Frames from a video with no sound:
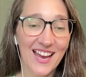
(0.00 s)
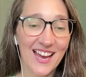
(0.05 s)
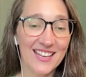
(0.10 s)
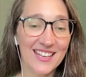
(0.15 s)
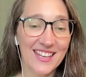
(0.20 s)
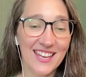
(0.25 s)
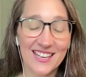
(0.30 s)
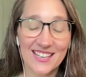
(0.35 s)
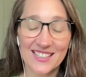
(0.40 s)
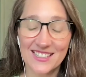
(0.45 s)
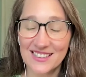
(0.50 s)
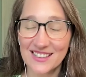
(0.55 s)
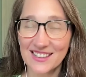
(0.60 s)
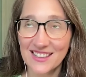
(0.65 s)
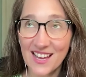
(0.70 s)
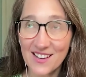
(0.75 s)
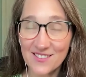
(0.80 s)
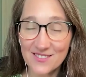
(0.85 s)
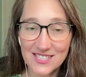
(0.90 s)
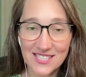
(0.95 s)
Again, I'd
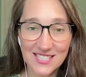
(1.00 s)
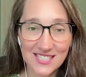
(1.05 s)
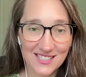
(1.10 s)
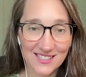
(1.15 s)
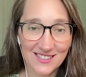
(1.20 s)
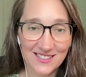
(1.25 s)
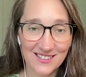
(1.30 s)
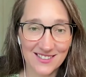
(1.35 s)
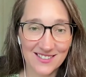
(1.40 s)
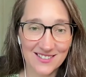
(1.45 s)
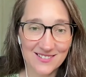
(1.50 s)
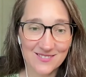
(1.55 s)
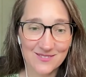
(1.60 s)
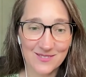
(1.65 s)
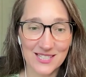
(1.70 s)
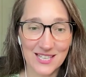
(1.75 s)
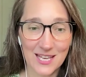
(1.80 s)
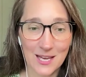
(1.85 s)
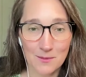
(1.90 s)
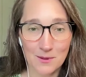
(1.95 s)
love to hear
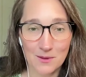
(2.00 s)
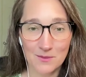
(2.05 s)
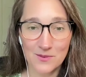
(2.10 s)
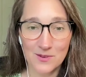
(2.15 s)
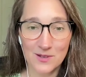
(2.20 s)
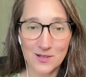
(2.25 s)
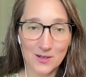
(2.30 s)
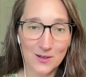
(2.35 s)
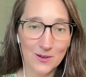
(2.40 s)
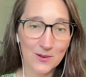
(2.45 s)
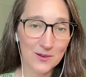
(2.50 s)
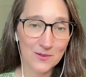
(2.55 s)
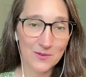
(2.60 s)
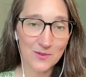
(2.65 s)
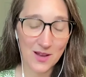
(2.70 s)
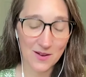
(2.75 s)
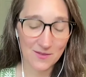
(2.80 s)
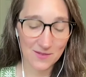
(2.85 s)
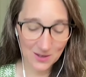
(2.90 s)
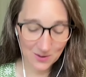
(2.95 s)
what came up for you or
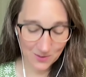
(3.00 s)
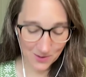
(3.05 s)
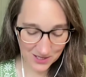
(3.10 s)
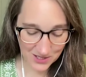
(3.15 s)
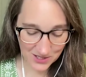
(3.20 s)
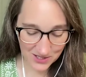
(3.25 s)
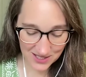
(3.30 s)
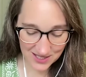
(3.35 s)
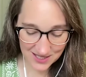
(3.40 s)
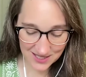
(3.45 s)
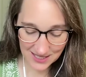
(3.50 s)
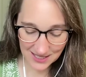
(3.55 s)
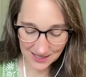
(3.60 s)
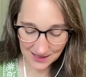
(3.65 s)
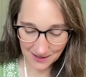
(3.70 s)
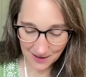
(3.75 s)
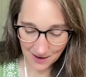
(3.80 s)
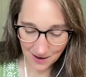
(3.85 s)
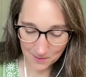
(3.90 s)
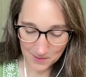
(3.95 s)
if you have any questions
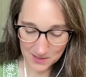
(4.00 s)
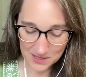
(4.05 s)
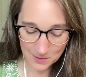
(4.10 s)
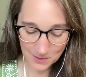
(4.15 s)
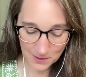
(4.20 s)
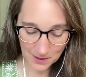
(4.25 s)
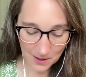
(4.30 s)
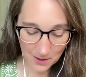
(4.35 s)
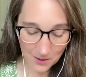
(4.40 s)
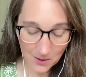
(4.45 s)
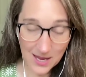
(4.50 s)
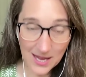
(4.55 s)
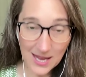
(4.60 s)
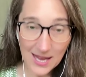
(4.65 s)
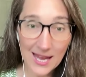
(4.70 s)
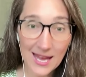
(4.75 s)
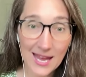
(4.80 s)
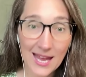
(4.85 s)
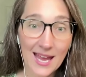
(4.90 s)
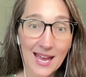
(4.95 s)
in the comments below.
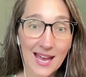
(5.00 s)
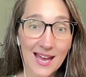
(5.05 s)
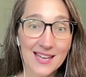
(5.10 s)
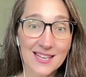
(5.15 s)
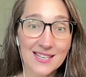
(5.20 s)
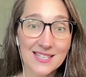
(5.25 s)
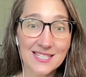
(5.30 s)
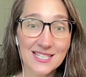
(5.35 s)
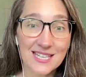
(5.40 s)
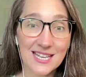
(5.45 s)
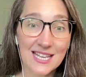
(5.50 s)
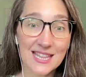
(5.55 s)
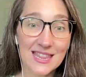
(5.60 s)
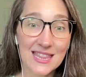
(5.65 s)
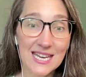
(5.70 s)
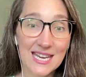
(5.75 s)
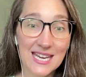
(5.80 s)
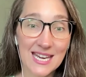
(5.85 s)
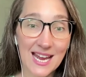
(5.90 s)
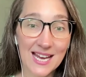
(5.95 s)
And
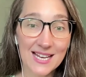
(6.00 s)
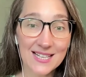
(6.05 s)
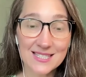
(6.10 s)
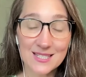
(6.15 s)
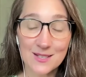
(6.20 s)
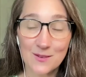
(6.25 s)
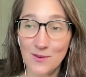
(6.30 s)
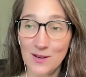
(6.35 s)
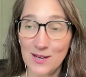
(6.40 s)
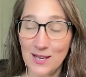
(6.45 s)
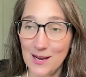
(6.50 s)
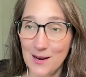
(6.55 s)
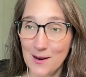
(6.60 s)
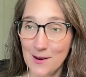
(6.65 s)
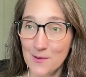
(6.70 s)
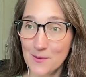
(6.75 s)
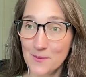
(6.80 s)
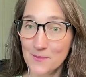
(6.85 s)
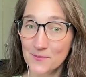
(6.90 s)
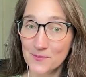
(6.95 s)
in the next
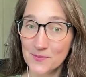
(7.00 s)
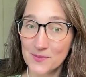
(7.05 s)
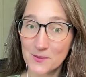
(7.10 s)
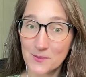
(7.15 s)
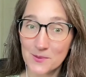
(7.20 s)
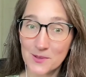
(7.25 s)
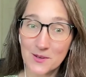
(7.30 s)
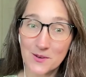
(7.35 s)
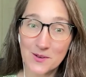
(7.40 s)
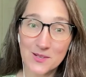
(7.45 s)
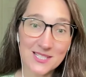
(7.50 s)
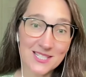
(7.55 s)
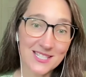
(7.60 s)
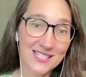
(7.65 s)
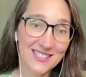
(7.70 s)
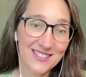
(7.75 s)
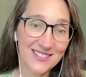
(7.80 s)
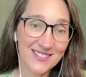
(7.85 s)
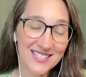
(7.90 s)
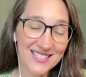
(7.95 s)
video, we're going
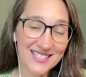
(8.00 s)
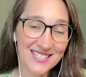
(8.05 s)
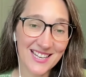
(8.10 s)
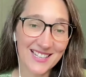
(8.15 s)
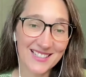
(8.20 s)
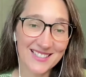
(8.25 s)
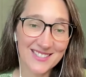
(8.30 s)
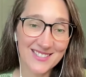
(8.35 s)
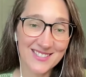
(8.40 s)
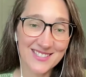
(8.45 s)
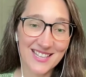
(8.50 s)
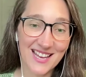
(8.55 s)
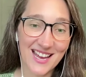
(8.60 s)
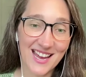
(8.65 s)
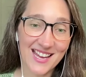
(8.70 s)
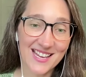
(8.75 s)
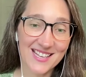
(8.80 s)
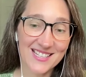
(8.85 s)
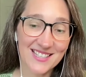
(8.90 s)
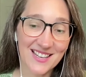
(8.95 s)
to do this
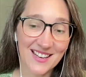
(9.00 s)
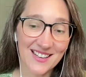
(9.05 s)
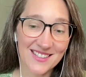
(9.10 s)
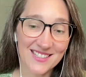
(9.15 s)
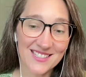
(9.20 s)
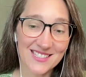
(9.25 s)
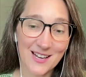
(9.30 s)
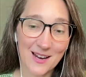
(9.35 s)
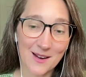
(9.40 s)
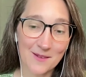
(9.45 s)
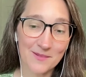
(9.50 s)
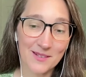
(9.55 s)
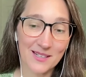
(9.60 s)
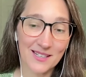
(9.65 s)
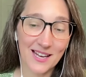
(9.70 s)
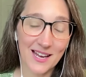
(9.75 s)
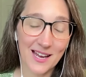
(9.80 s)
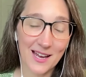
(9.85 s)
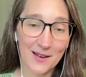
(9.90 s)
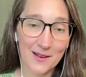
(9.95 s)
exercise on the
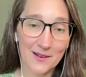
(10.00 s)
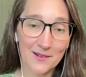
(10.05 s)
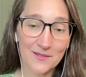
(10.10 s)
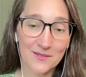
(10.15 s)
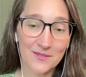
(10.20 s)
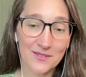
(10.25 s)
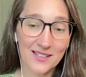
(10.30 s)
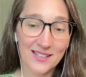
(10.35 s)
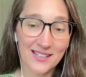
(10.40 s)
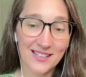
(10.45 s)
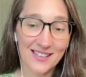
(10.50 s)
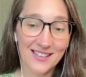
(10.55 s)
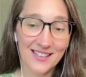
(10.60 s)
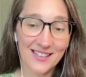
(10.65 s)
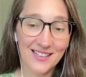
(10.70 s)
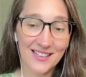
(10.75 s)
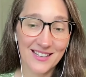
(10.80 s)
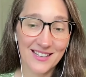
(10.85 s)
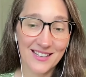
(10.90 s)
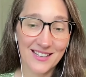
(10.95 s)
topic of
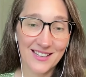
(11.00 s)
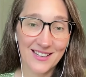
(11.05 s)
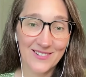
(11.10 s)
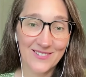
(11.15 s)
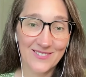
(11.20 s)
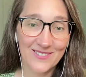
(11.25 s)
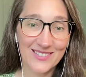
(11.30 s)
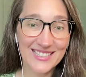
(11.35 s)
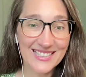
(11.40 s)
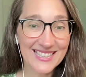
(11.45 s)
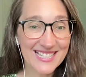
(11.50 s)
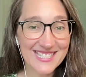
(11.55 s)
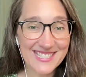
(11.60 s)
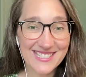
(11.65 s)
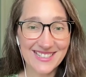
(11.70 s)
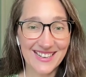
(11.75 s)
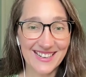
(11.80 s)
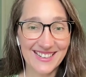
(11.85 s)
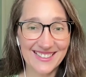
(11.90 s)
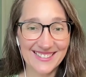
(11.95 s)

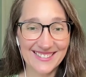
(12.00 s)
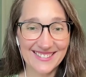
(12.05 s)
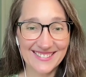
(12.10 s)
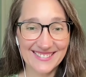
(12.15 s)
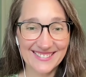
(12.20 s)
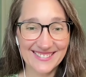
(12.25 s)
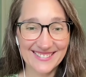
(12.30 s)
religion.